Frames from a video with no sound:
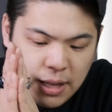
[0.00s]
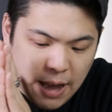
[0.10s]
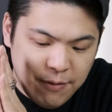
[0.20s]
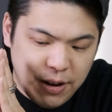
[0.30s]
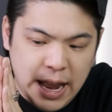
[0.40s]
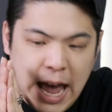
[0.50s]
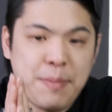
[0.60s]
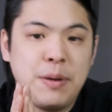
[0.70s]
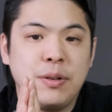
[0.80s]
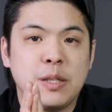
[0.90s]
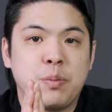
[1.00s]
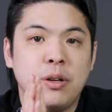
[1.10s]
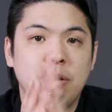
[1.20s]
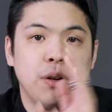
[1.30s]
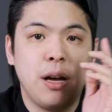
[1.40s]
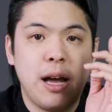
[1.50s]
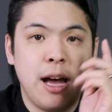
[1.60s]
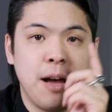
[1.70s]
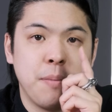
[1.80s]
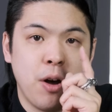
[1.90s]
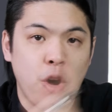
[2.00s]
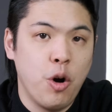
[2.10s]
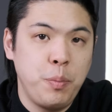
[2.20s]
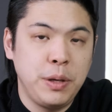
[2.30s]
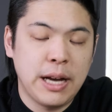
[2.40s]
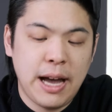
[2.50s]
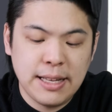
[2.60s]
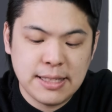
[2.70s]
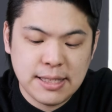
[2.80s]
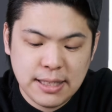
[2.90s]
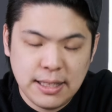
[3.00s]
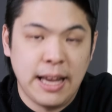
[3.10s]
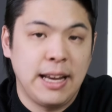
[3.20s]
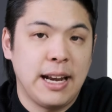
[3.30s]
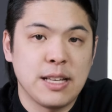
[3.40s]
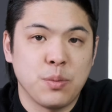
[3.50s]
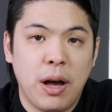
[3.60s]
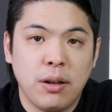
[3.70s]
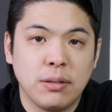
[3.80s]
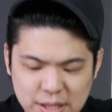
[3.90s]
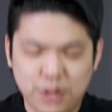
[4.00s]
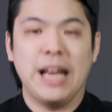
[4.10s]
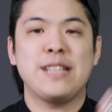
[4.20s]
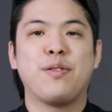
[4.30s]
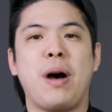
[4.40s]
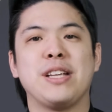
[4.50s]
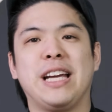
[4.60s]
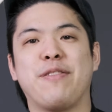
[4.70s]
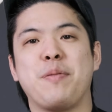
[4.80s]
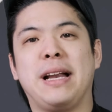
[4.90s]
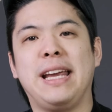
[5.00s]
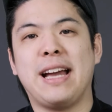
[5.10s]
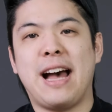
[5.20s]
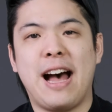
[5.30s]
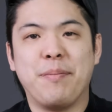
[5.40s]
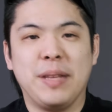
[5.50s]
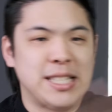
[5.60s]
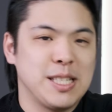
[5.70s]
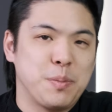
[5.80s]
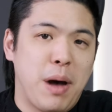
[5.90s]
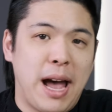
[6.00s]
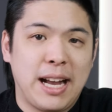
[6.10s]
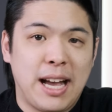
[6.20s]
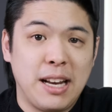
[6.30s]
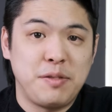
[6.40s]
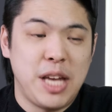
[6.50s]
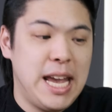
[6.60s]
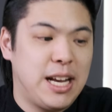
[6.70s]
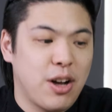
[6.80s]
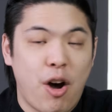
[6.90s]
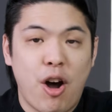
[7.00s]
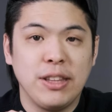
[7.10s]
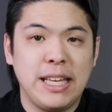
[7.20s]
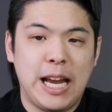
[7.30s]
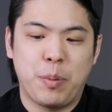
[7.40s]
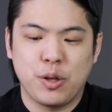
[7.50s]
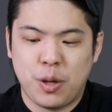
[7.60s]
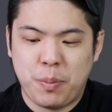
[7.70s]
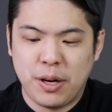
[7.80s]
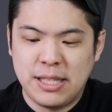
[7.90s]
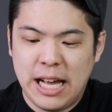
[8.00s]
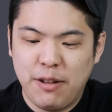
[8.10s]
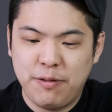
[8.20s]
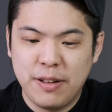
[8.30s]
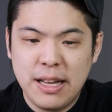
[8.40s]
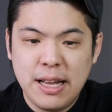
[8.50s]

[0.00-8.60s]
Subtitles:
I'm very happy with this brew. Hope you guys like it as well. So thanks for watching, everybody. This is my kind of take on the April Dripper itself.